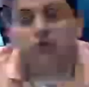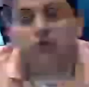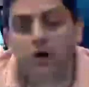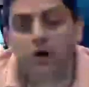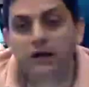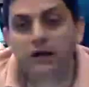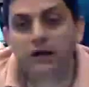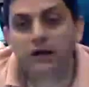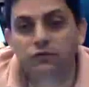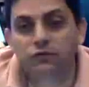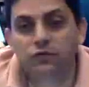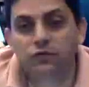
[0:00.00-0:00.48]
great,
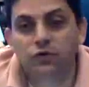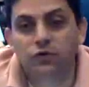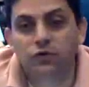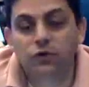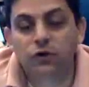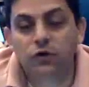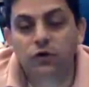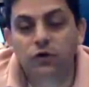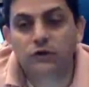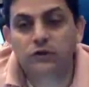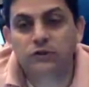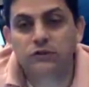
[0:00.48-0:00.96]
Mike. So
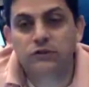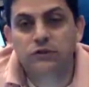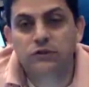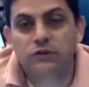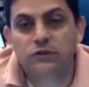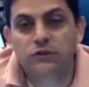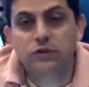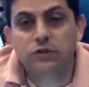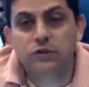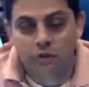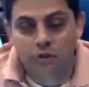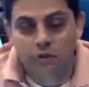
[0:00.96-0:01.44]
quick
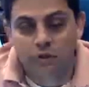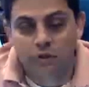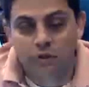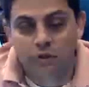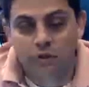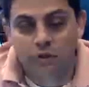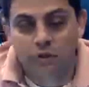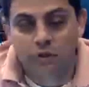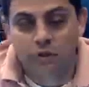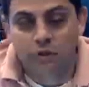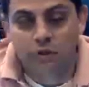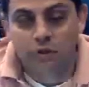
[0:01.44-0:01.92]
question
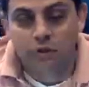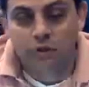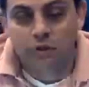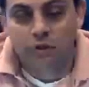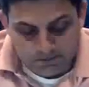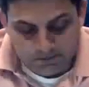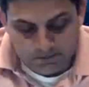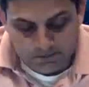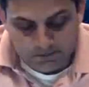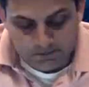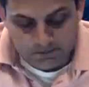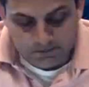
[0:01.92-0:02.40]
on the,